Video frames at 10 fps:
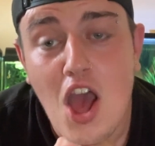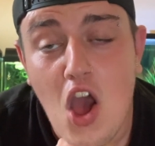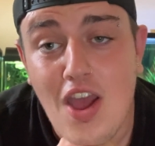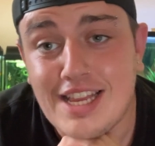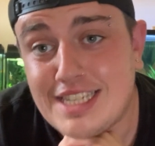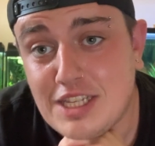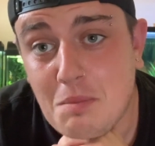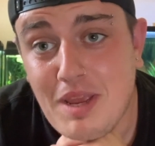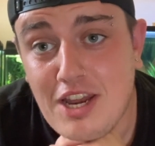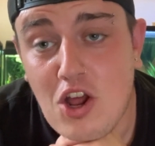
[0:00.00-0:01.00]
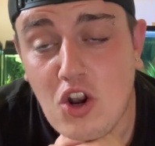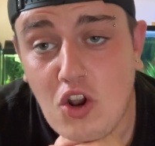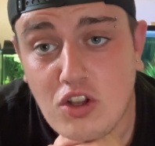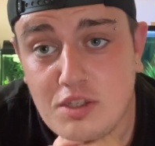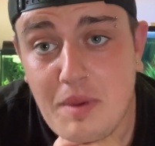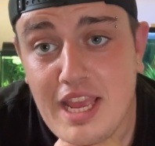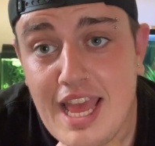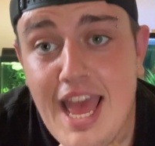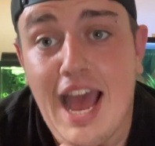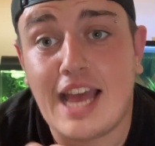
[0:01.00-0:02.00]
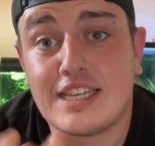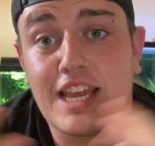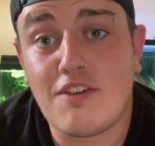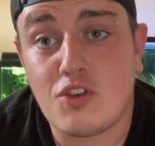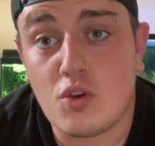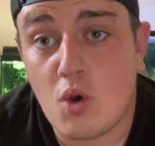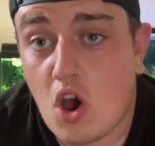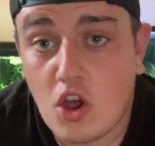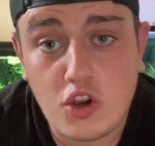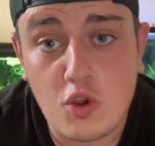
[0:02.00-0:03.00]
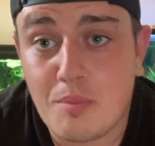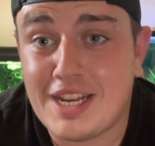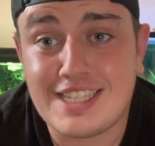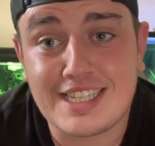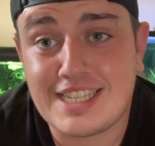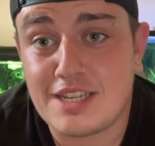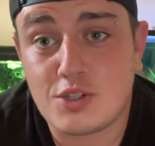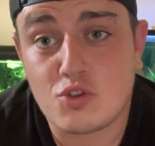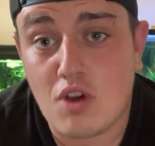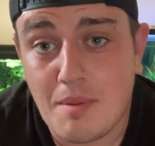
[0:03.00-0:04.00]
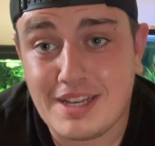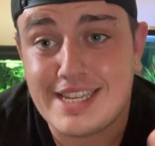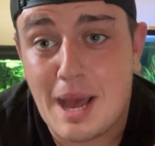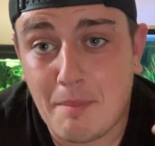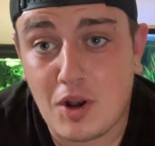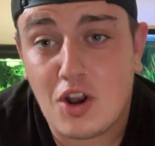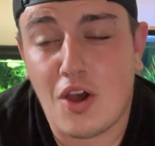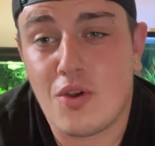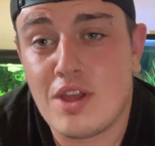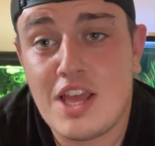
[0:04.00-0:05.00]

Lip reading: It does mean a lot to me. And if you are new, please consider subscribing down below.